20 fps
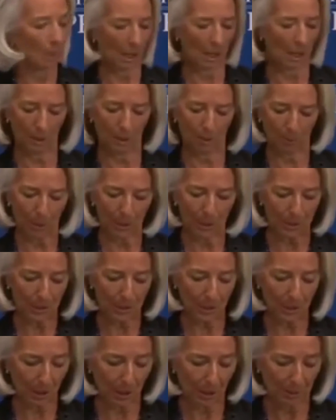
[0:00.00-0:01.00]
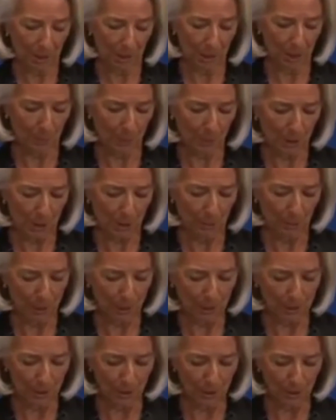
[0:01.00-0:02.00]
trust in government
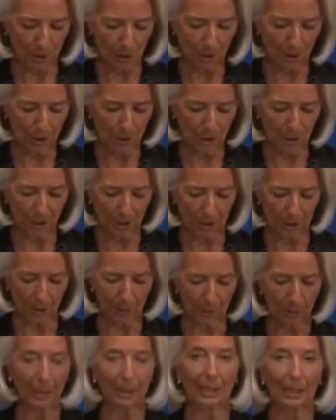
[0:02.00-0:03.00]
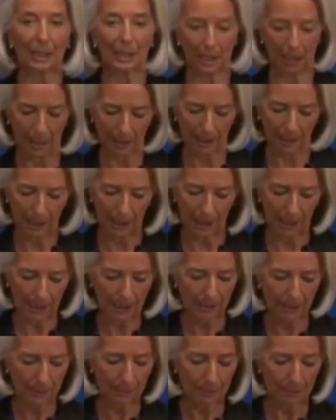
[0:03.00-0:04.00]
and erodes the ethical
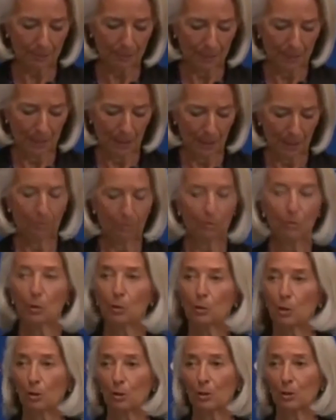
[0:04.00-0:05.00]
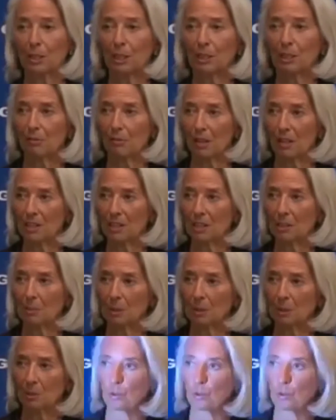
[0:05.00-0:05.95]
standards of private citizens.